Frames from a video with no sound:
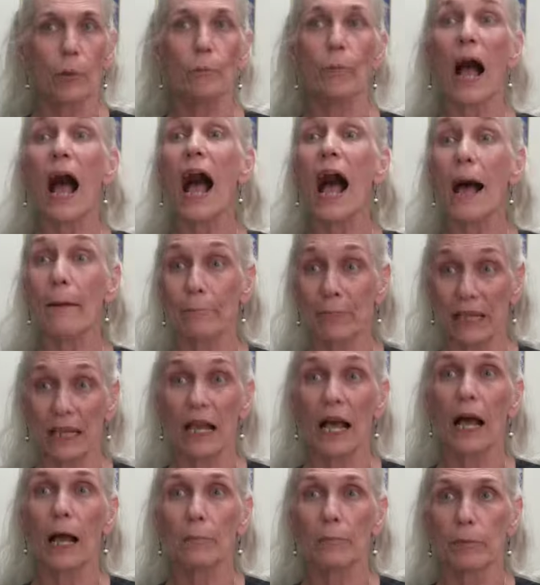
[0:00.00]
are popping
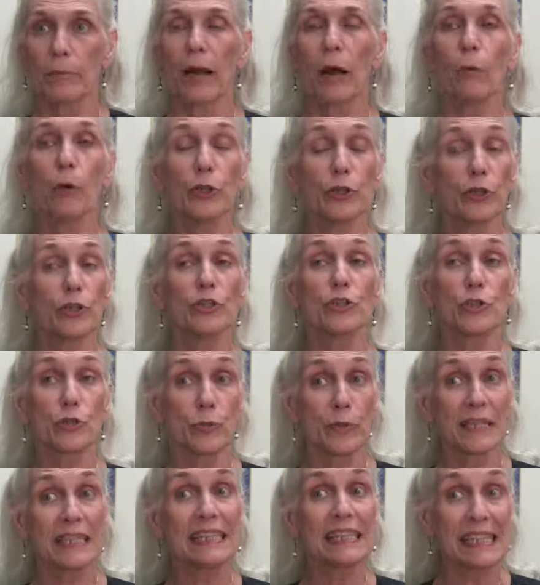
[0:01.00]
up, about what you can
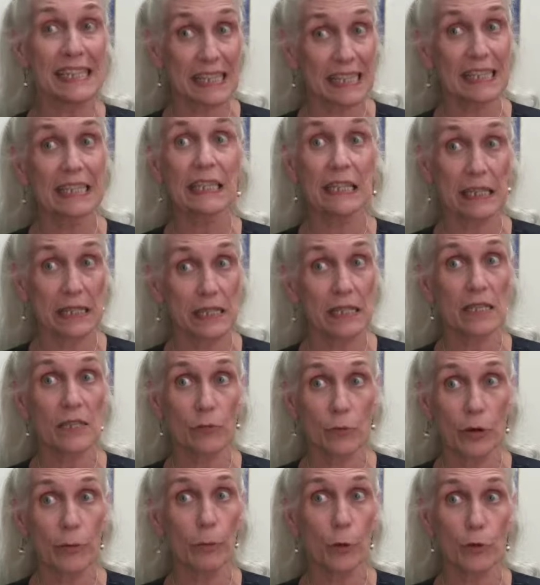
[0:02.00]
do in cities
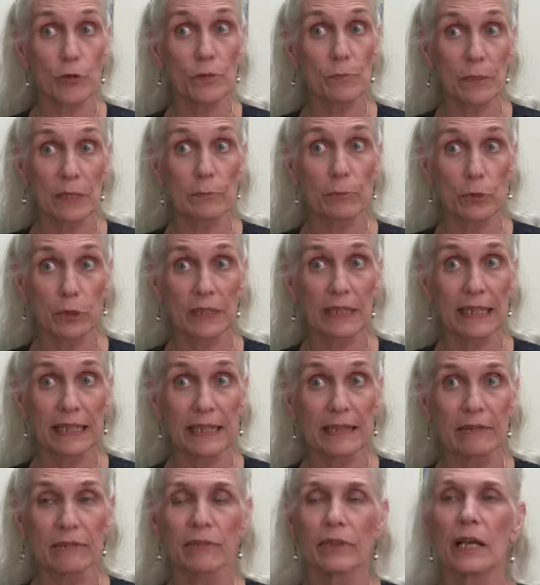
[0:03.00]
where most people
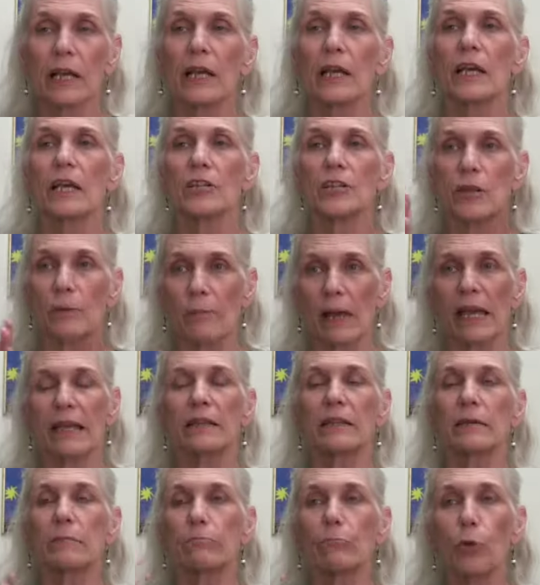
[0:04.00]
live to
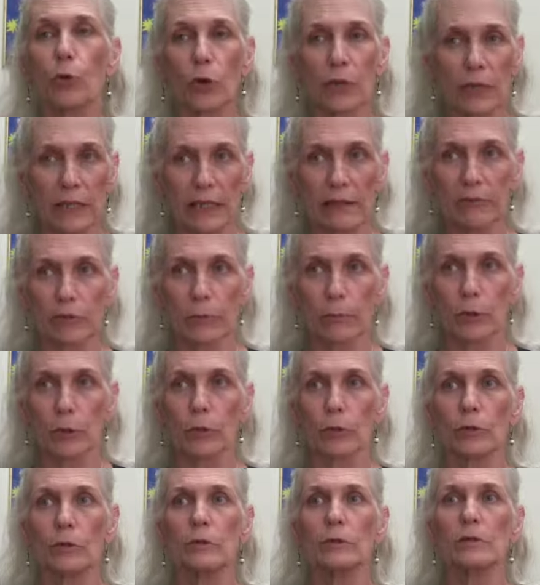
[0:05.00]
make them more
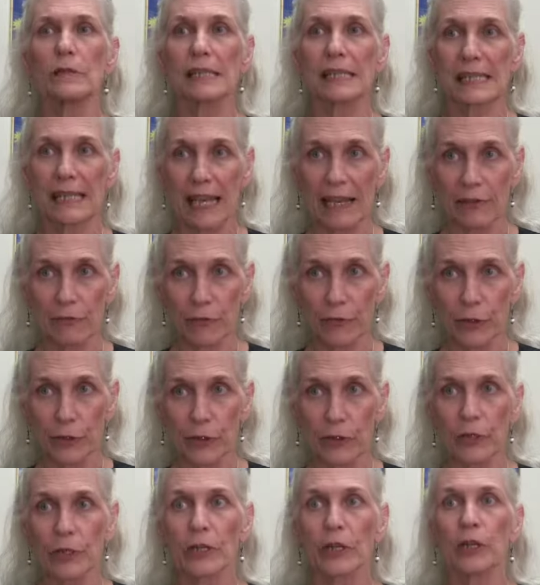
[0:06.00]
livable,
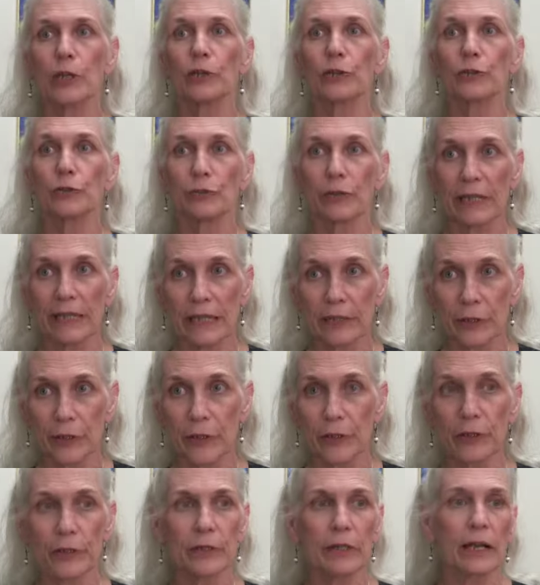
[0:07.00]
safer,
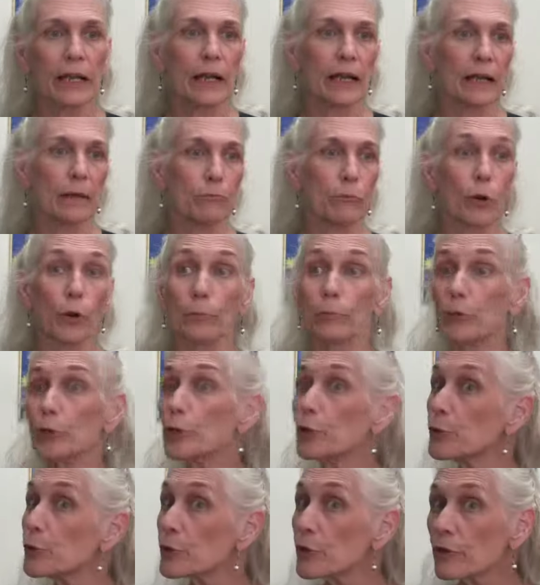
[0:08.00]
greener, more
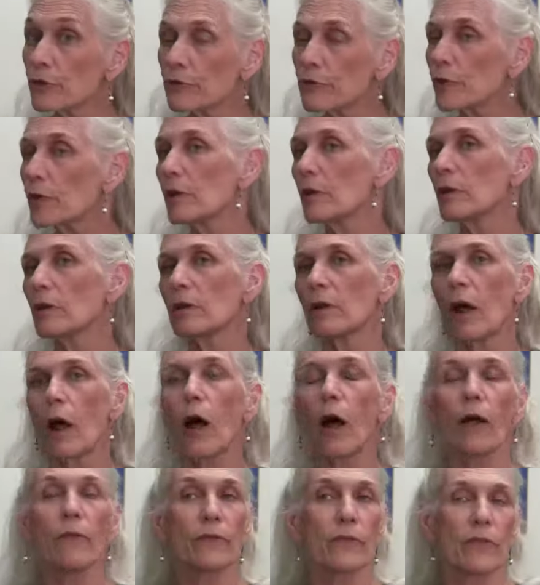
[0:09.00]
beautiful,
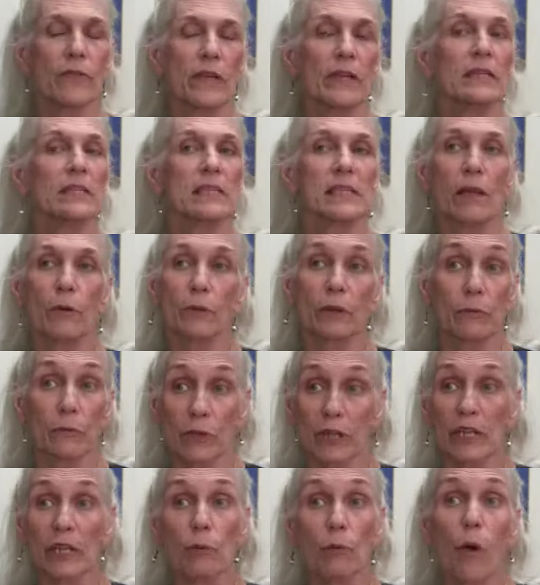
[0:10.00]
all the things that we
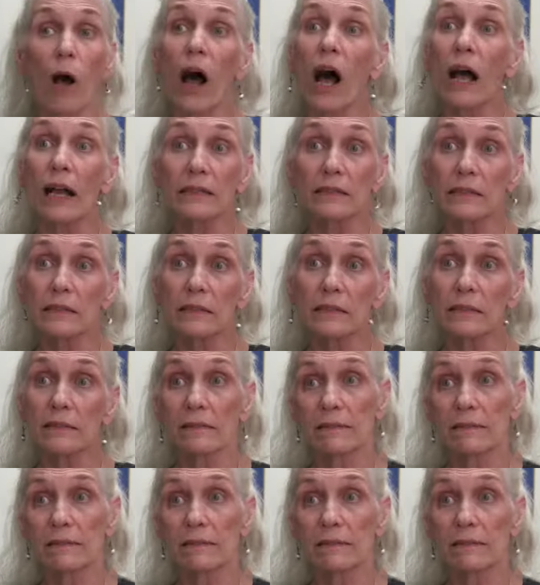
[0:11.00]
really want